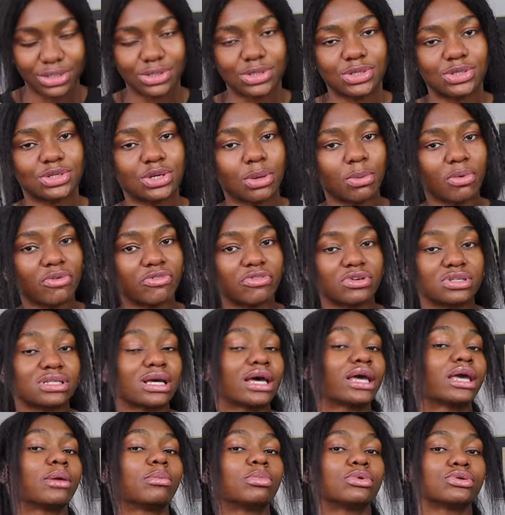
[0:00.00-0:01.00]
So some of us
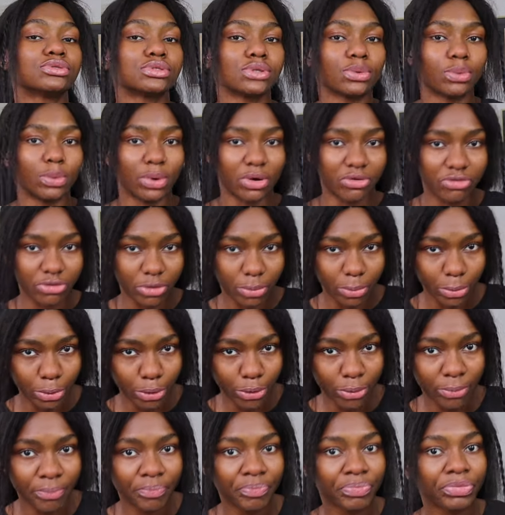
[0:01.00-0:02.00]
are able to work from
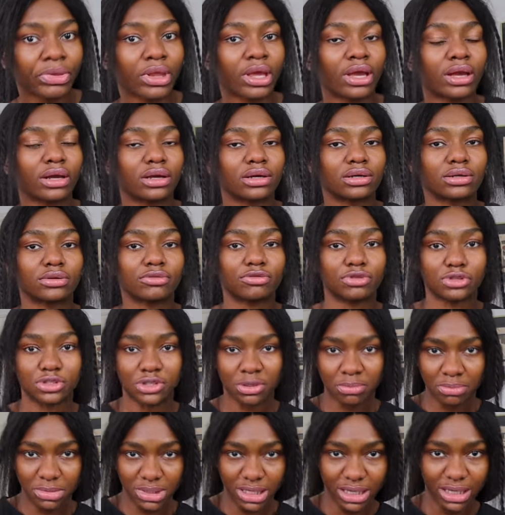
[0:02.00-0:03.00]
home for
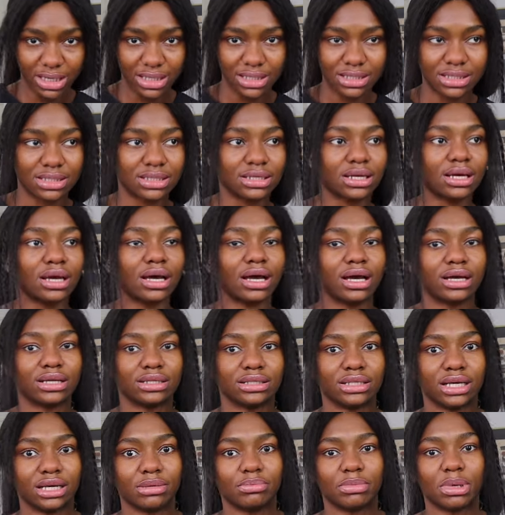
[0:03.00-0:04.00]
some days
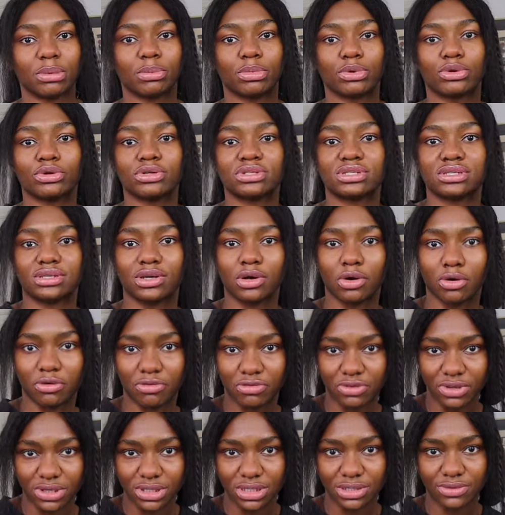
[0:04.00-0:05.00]
and then maybe go to the
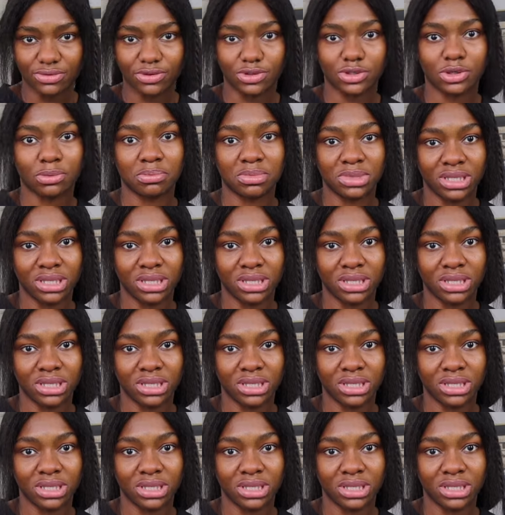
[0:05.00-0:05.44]
office for some